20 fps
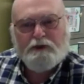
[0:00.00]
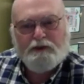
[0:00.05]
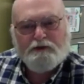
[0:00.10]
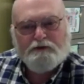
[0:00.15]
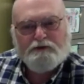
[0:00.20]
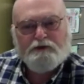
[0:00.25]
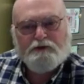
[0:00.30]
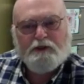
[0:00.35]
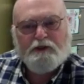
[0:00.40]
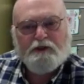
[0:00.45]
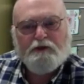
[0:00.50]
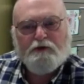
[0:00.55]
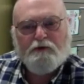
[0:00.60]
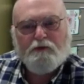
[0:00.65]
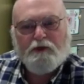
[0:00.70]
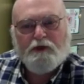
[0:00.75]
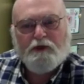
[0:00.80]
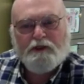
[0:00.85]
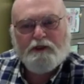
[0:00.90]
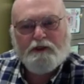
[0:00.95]
and study
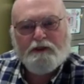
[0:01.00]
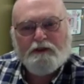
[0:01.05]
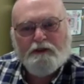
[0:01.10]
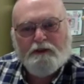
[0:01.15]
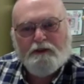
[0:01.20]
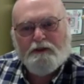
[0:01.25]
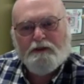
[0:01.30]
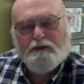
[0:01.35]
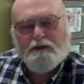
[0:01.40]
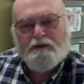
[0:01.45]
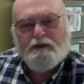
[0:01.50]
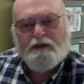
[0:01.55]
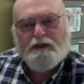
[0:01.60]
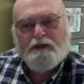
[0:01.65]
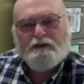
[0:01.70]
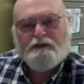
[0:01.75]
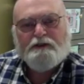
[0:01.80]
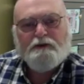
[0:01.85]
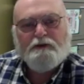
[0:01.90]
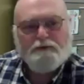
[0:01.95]
away
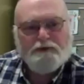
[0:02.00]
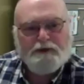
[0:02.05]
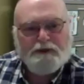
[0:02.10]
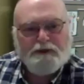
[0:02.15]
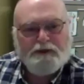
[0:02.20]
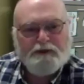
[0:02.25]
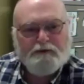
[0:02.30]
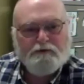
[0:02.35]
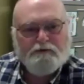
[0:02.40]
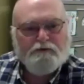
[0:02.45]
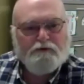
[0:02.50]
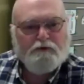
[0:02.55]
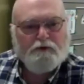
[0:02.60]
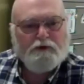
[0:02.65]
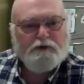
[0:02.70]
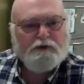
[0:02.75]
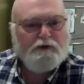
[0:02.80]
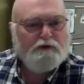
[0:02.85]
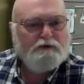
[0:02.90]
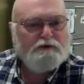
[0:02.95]
and complete in four
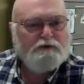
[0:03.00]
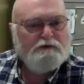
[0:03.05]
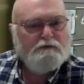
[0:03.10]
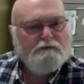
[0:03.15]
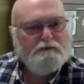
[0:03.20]
years.